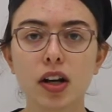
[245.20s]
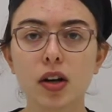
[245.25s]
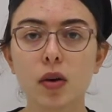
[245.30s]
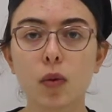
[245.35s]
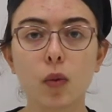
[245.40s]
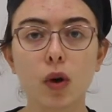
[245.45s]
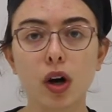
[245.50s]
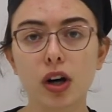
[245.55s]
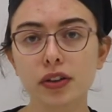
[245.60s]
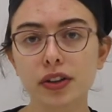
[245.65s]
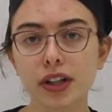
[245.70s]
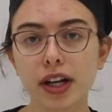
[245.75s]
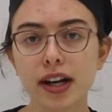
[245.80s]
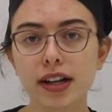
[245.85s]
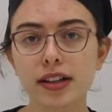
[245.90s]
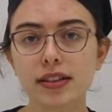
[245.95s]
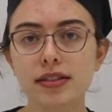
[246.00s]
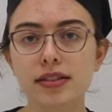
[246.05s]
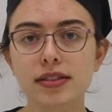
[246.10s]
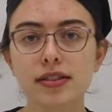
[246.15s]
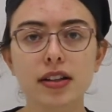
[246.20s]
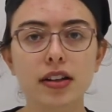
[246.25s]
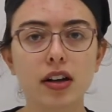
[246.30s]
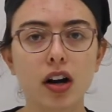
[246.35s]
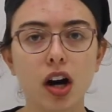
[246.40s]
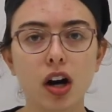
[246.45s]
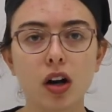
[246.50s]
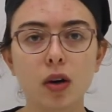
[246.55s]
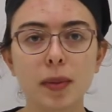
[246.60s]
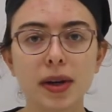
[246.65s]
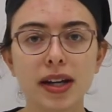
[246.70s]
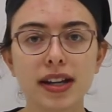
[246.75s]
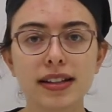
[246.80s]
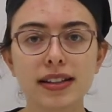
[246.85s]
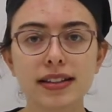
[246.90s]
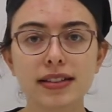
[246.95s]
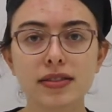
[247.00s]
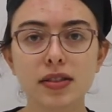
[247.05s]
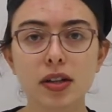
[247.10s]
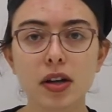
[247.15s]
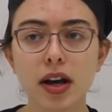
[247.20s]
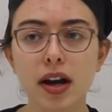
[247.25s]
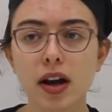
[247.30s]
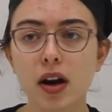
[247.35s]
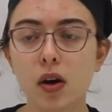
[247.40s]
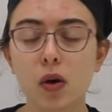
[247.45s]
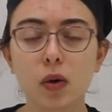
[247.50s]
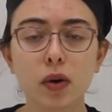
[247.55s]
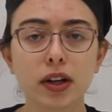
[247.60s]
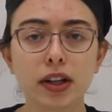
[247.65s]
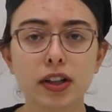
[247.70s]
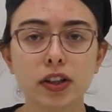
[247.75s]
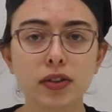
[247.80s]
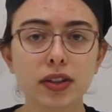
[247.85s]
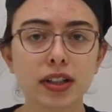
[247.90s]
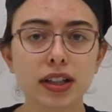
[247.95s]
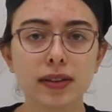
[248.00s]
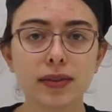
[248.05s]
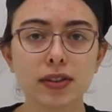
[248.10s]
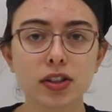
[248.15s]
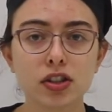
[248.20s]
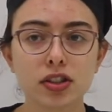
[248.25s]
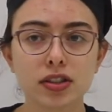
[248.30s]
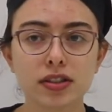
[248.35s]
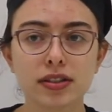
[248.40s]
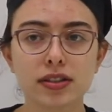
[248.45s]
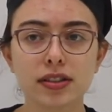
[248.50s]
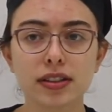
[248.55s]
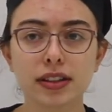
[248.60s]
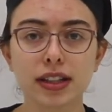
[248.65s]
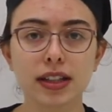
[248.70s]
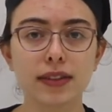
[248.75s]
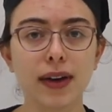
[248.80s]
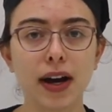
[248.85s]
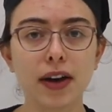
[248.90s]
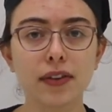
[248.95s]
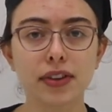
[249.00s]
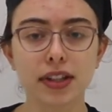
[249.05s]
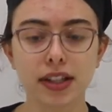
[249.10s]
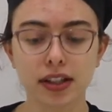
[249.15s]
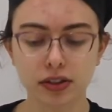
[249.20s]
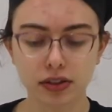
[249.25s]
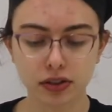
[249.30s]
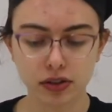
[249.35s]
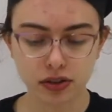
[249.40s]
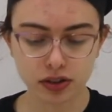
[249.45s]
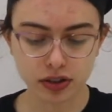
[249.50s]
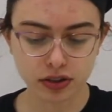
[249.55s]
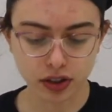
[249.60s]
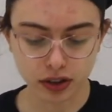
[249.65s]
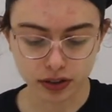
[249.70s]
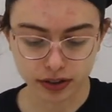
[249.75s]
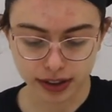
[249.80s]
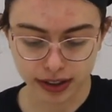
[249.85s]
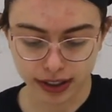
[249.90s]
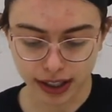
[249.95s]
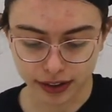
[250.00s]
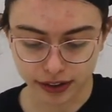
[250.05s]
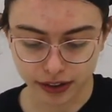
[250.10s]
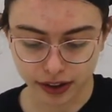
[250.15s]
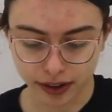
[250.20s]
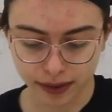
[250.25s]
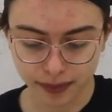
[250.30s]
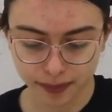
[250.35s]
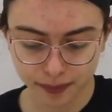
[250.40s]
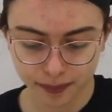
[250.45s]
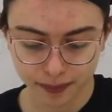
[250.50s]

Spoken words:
Walnuts, almonds, or you can even just leave out the inclusions altogether.